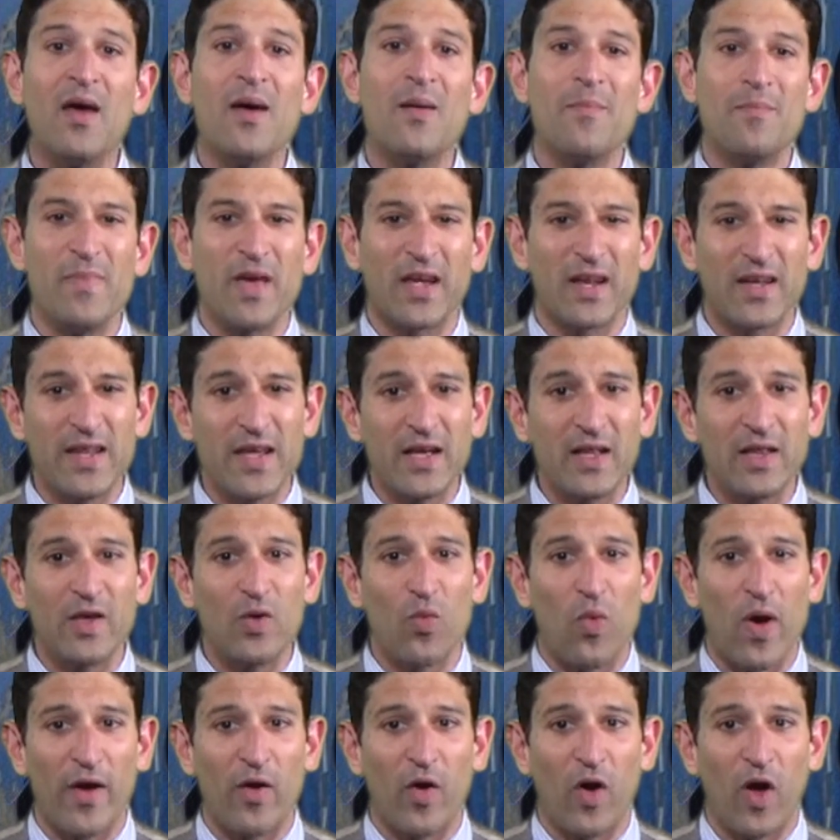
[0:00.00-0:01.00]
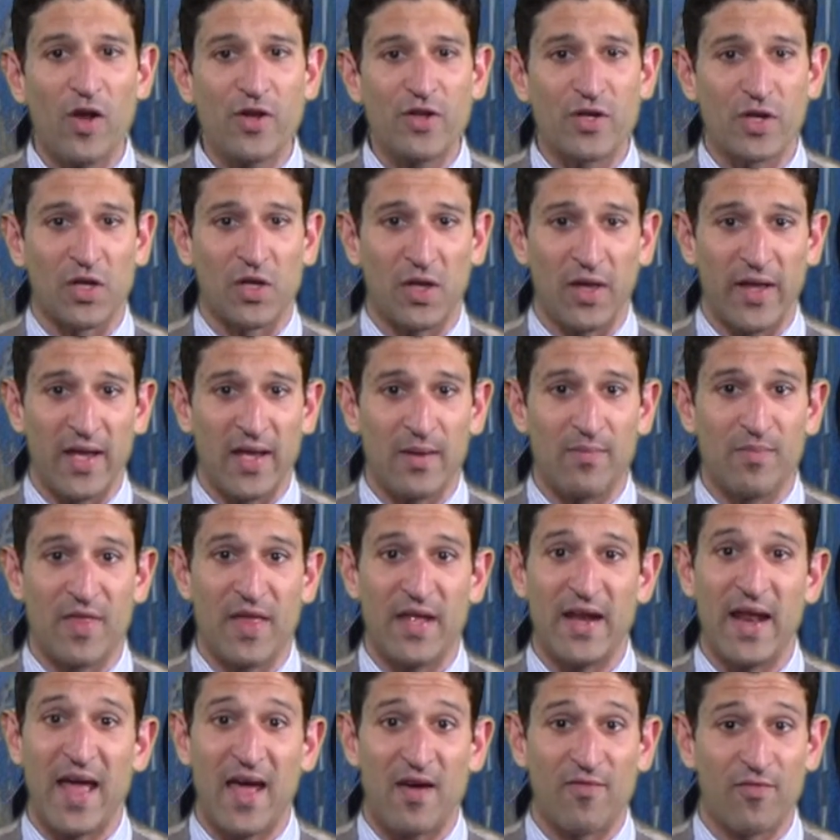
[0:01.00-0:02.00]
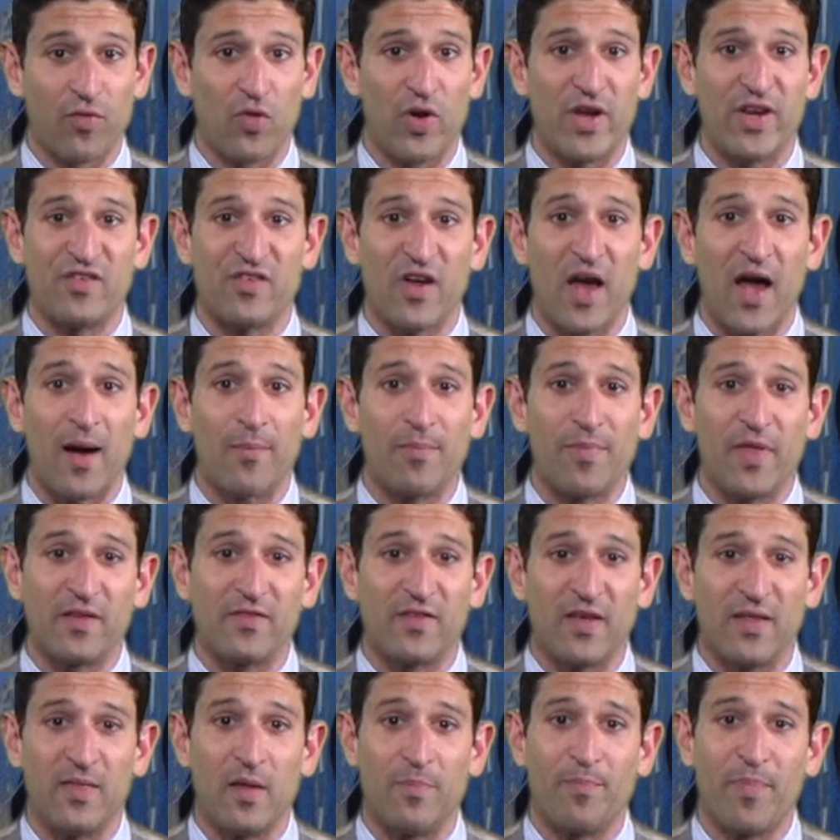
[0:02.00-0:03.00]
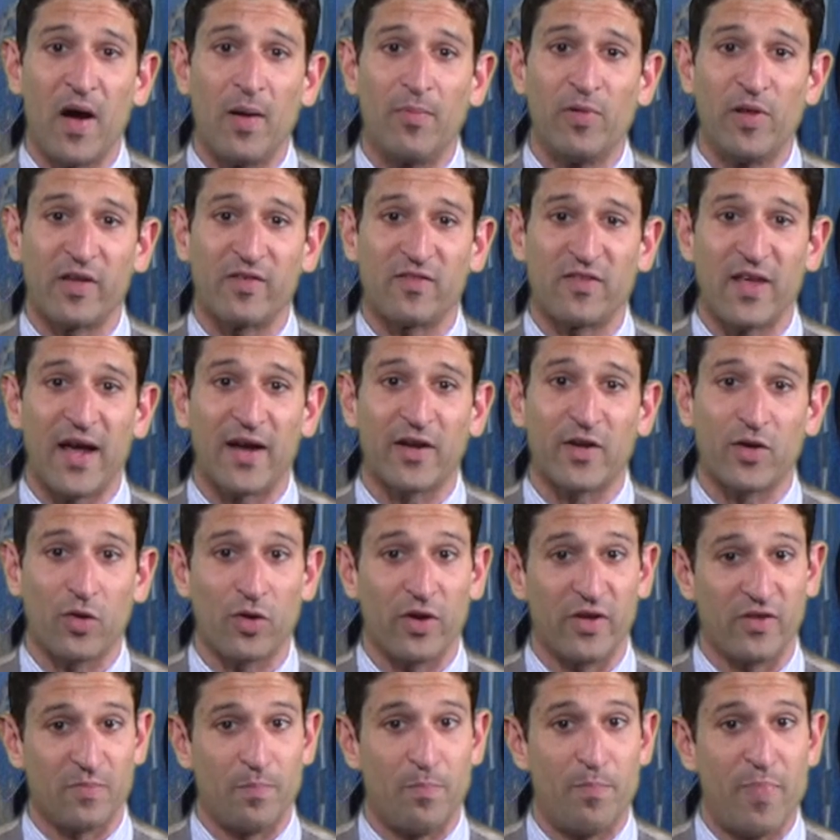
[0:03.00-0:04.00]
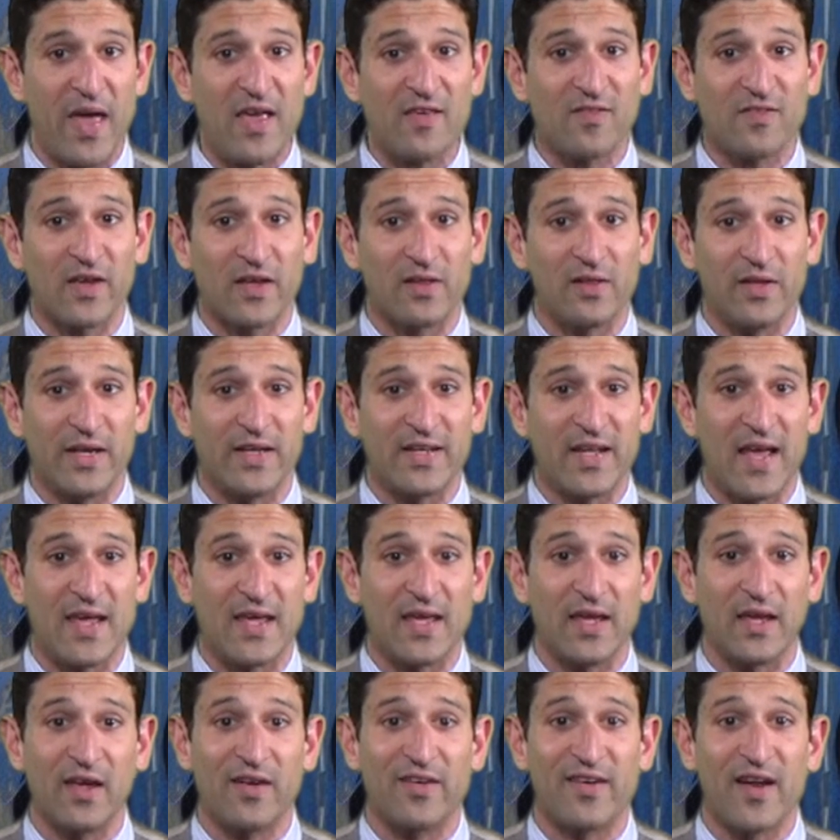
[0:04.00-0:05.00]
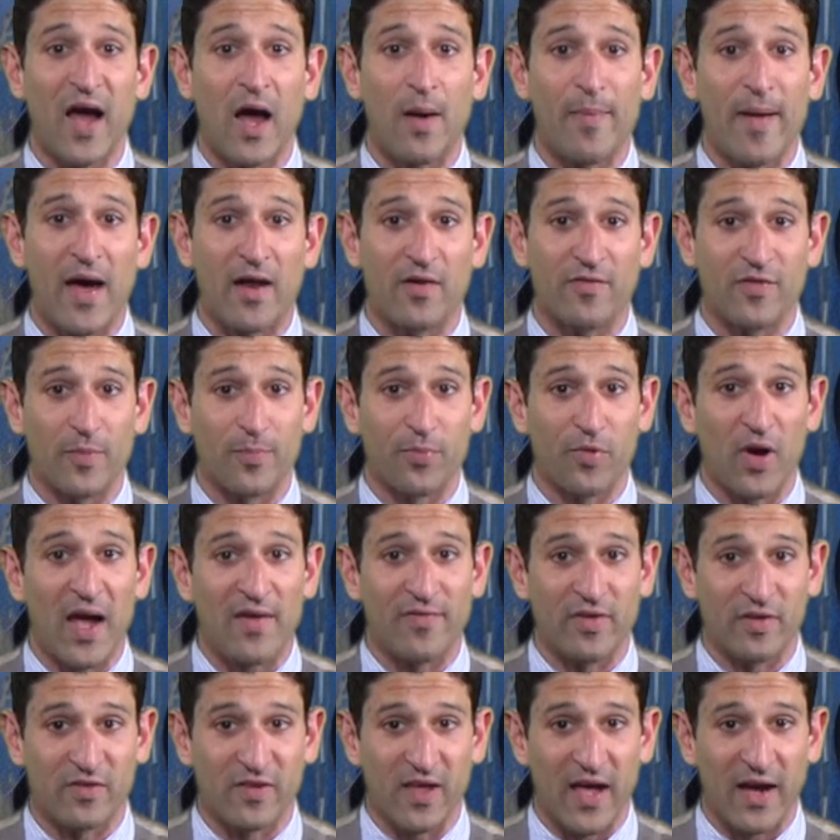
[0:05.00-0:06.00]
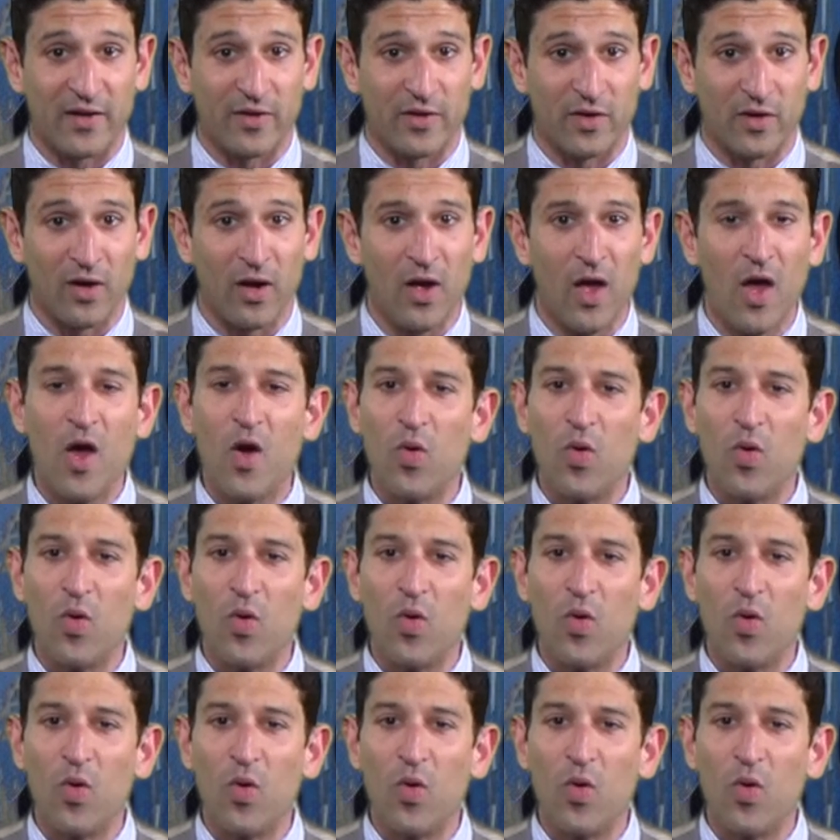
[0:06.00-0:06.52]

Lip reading: McNealy went on to claim that every job that's in the public sector is basically taking a job out of the private sector,